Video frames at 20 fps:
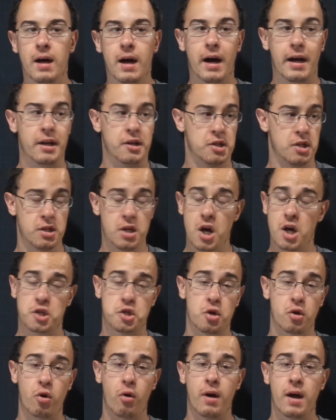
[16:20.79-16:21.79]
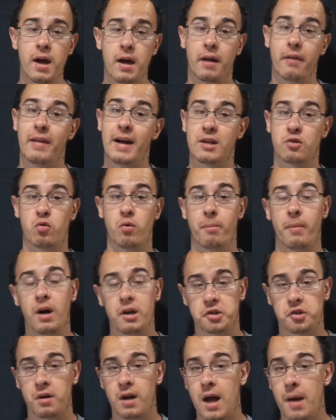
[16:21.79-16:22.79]
And he said, yeah, sure, go ahead. And that's where
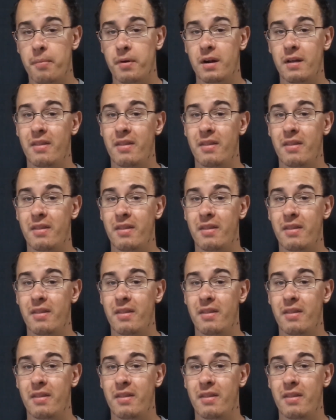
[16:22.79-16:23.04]
Monster happened.